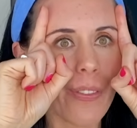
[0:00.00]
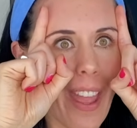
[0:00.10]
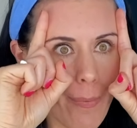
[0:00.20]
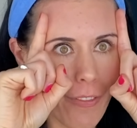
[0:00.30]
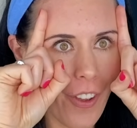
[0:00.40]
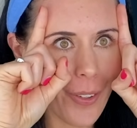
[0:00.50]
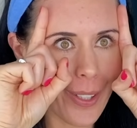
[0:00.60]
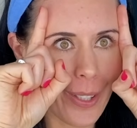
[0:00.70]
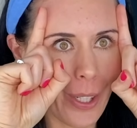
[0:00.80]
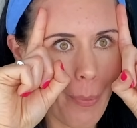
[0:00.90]
Then
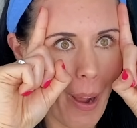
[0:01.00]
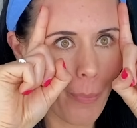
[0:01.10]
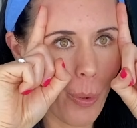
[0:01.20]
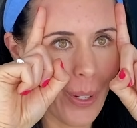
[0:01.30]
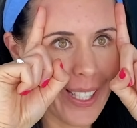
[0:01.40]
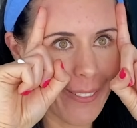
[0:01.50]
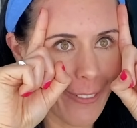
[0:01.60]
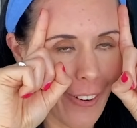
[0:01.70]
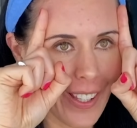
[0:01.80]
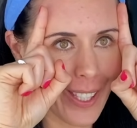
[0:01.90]
focus on a point in
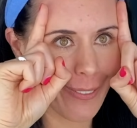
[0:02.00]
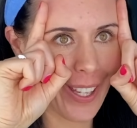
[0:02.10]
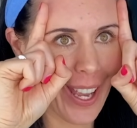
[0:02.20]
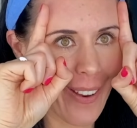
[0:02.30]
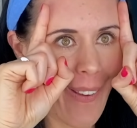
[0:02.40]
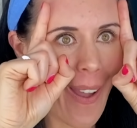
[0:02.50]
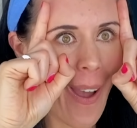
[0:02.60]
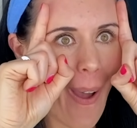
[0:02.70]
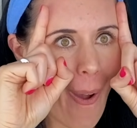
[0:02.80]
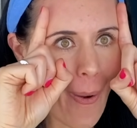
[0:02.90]
front of you.
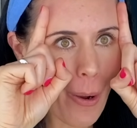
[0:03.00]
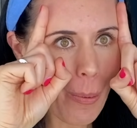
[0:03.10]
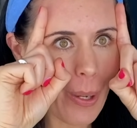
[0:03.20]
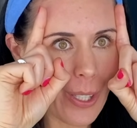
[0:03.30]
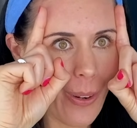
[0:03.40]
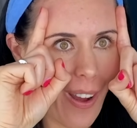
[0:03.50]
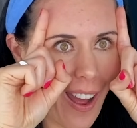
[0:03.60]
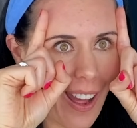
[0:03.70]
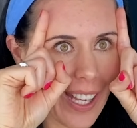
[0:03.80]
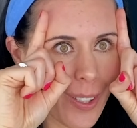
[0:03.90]
Open your
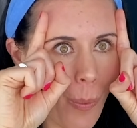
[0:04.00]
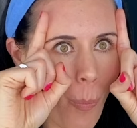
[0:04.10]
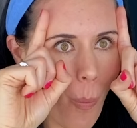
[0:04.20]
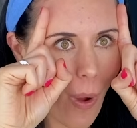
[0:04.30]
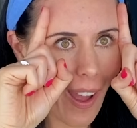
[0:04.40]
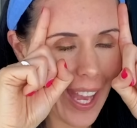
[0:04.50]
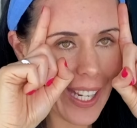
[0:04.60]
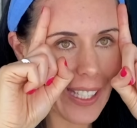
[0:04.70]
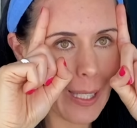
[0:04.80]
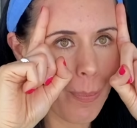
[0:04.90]
eyes
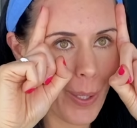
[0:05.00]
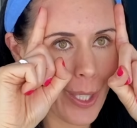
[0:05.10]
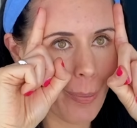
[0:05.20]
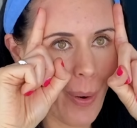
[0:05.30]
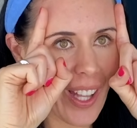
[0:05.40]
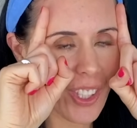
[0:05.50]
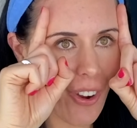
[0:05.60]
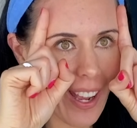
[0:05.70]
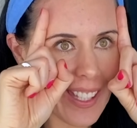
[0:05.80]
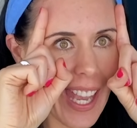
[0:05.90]
wide as possible and
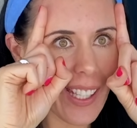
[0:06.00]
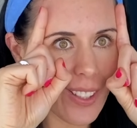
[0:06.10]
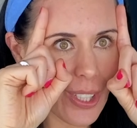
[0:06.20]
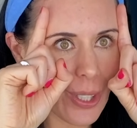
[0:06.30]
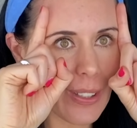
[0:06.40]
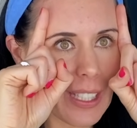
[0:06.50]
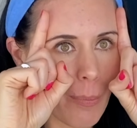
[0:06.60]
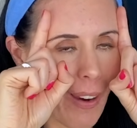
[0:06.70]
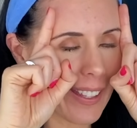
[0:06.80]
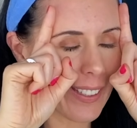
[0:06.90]
try and take two
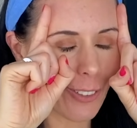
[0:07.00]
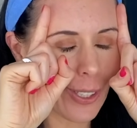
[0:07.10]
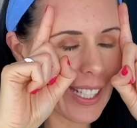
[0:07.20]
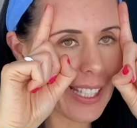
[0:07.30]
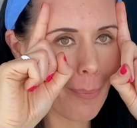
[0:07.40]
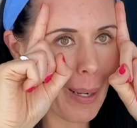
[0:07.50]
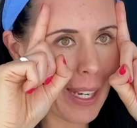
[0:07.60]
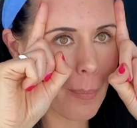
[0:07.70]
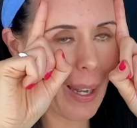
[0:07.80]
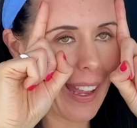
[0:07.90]
deep breaths. If you need to
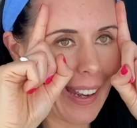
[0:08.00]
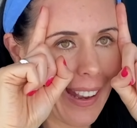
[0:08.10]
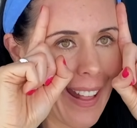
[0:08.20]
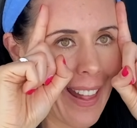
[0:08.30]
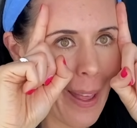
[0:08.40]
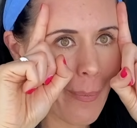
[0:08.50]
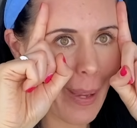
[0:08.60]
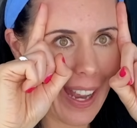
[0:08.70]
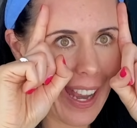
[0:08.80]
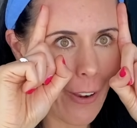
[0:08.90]
blink, blink.
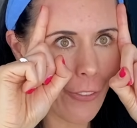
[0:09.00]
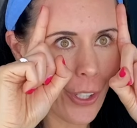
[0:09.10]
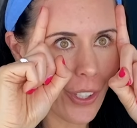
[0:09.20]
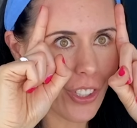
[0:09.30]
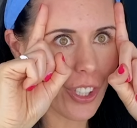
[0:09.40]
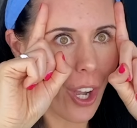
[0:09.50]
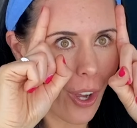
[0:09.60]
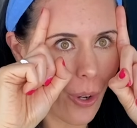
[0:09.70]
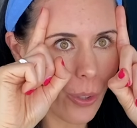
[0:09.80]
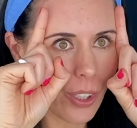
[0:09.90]
But if you can just
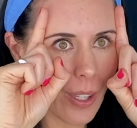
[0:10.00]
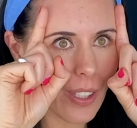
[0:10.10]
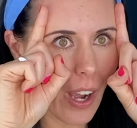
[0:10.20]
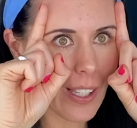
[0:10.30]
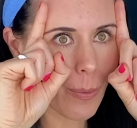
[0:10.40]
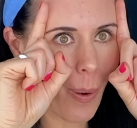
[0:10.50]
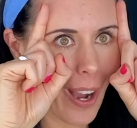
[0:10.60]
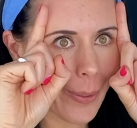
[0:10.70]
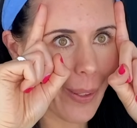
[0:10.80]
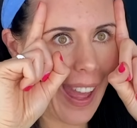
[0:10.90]
hold those eyes
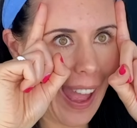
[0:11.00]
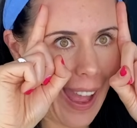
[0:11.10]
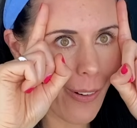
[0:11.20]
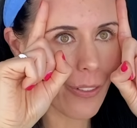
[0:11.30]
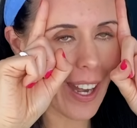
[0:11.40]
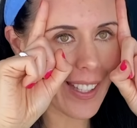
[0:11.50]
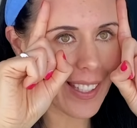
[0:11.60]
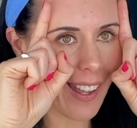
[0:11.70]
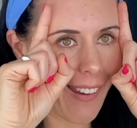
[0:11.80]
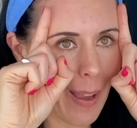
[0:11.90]
wide without
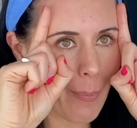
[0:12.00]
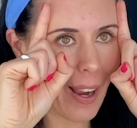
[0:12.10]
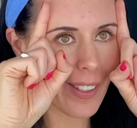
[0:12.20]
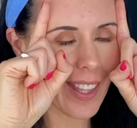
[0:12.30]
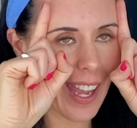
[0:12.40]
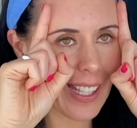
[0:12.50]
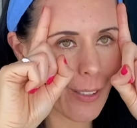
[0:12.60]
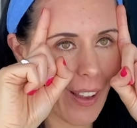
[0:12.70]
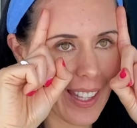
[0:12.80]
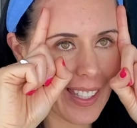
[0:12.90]
raising the eyebrows, that
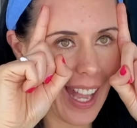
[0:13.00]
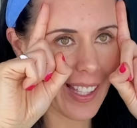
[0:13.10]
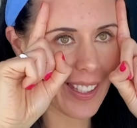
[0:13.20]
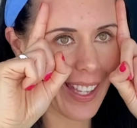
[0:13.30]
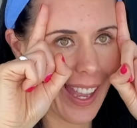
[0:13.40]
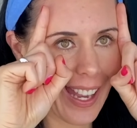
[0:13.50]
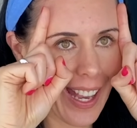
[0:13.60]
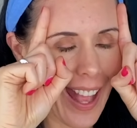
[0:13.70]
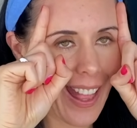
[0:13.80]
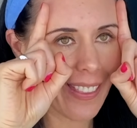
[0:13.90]
is
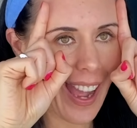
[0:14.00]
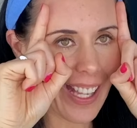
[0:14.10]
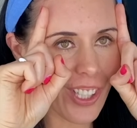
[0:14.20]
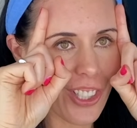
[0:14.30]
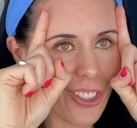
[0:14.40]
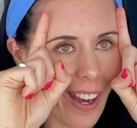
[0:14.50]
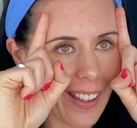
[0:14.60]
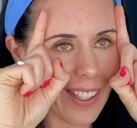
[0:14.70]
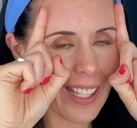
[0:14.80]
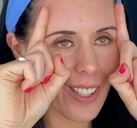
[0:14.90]
fantastic. That is
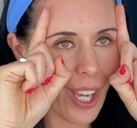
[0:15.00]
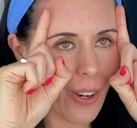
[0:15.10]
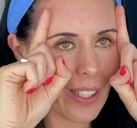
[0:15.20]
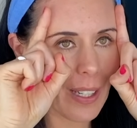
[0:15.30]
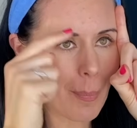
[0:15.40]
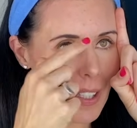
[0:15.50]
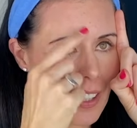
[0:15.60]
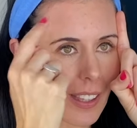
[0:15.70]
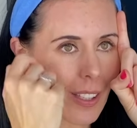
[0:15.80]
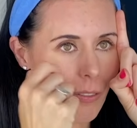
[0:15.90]
strengthening and toning the
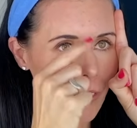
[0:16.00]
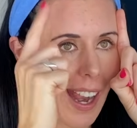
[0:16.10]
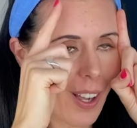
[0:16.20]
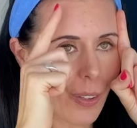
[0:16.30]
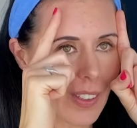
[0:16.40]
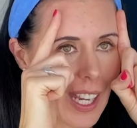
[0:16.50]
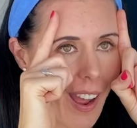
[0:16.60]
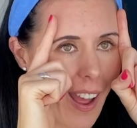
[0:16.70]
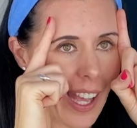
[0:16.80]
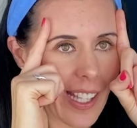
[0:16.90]
muscles around the
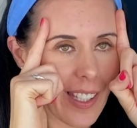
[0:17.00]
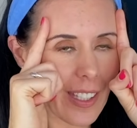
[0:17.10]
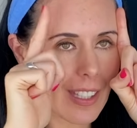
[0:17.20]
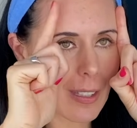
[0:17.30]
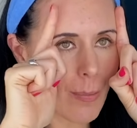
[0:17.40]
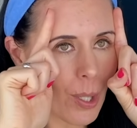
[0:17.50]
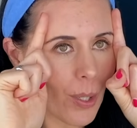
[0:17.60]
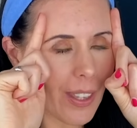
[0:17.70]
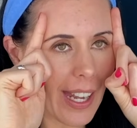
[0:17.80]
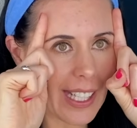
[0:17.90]
eyes to
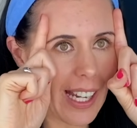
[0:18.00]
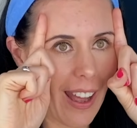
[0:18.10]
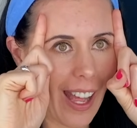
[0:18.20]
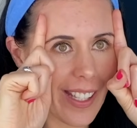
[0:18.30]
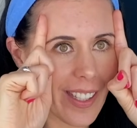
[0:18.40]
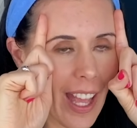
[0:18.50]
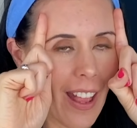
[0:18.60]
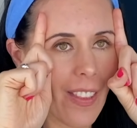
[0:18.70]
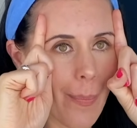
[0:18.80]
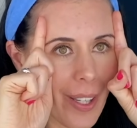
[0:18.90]
smooth any lines,
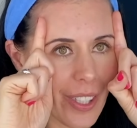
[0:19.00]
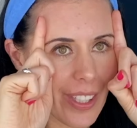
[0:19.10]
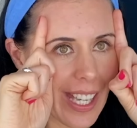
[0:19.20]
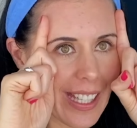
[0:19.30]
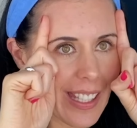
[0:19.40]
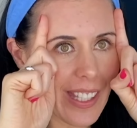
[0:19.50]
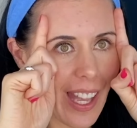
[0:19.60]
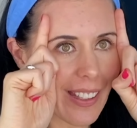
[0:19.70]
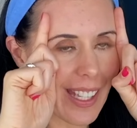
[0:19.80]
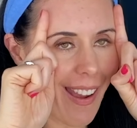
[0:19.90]
the muscles
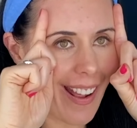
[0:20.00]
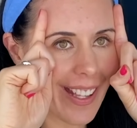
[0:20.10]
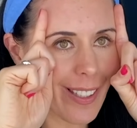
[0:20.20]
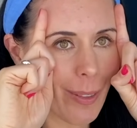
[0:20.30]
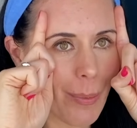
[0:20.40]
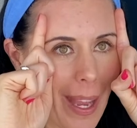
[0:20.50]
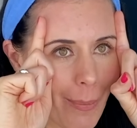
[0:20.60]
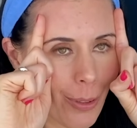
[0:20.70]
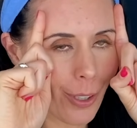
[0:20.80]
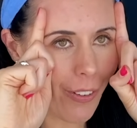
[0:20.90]
inside the eyes, which may
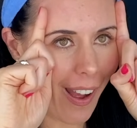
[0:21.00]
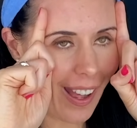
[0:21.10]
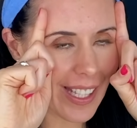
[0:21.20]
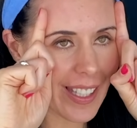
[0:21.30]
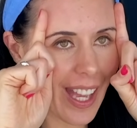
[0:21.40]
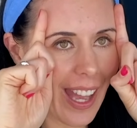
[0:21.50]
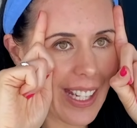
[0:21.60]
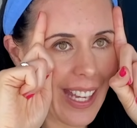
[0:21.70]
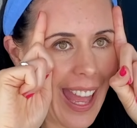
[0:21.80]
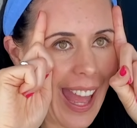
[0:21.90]
improve
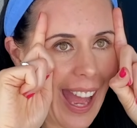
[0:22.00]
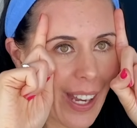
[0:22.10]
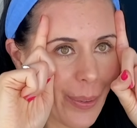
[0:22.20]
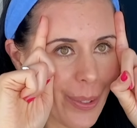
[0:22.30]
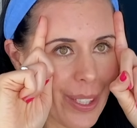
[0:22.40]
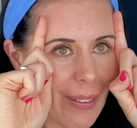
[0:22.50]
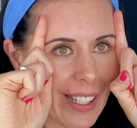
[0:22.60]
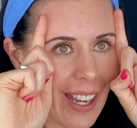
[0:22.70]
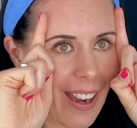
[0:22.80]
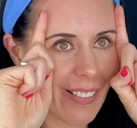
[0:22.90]
eyesight, and also
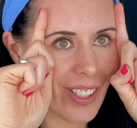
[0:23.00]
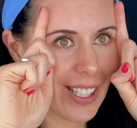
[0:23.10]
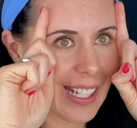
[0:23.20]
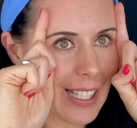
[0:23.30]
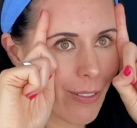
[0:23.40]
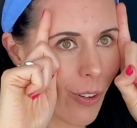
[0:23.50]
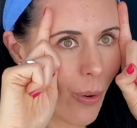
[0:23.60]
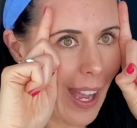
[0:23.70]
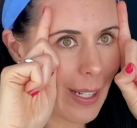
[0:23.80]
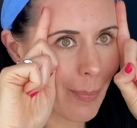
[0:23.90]
encouraging this
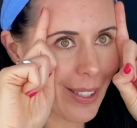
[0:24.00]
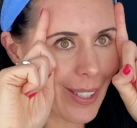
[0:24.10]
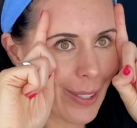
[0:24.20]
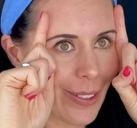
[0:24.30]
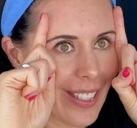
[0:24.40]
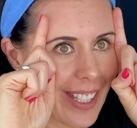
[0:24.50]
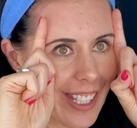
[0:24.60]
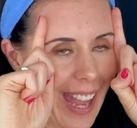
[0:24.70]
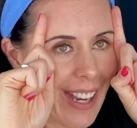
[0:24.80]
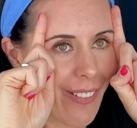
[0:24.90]
forehead muscle to
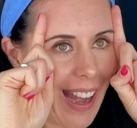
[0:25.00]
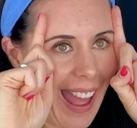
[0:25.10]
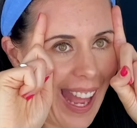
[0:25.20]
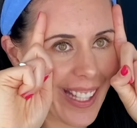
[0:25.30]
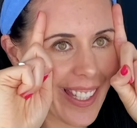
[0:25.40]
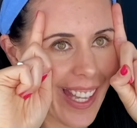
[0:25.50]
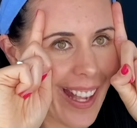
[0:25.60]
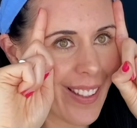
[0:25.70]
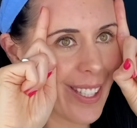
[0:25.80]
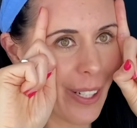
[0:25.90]
stay relaxed
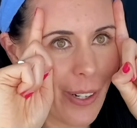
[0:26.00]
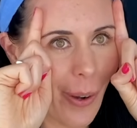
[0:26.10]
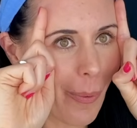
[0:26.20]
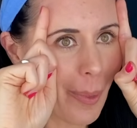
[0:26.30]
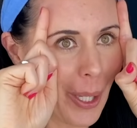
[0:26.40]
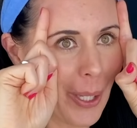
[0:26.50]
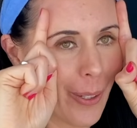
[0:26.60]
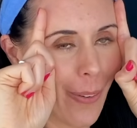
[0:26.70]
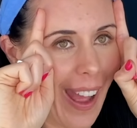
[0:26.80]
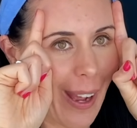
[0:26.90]
to not
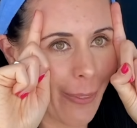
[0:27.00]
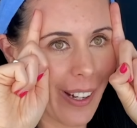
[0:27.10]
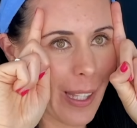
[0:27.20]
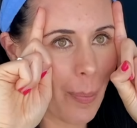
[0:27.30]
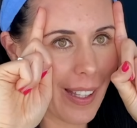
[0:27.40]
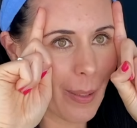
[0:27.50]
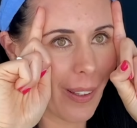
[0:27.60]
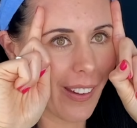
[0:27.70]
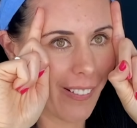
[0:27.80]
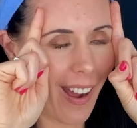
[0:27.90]
move and we're expressing
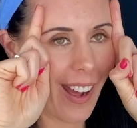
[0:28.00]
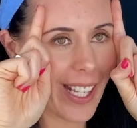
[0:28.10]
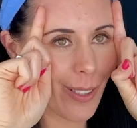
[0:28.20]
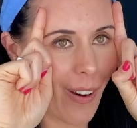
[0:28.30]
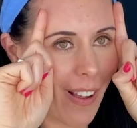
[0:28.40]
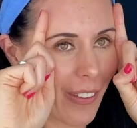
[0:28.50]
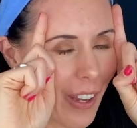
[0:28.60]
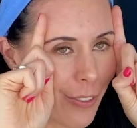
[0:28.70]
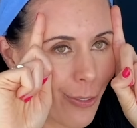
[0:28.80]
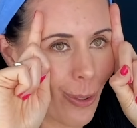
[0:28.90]
with our eyes rather
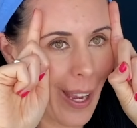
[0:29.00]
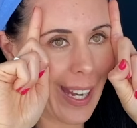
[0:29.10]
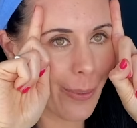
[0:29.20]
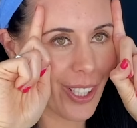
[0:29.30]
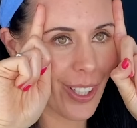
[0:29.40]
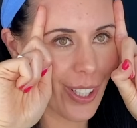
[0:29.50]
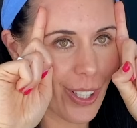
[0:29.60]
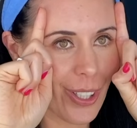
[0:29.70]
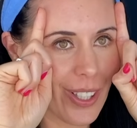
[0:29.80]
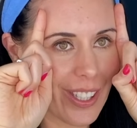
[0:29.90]
than our forehead, which is a
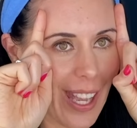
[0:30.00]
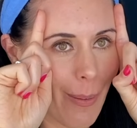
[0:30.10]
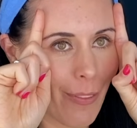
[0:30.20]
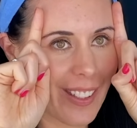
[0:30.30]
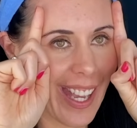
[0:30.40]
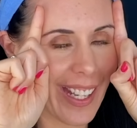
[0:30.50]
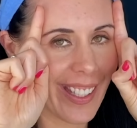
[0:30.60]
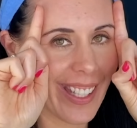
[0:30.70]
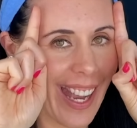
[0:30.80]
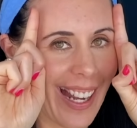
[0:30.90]
good tip for day
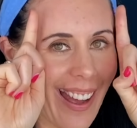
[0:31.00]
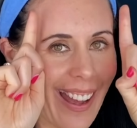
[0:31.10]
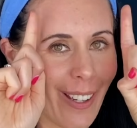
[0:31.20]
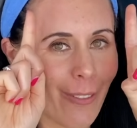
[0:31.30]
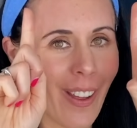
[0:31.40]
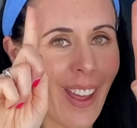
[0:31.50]
to day life.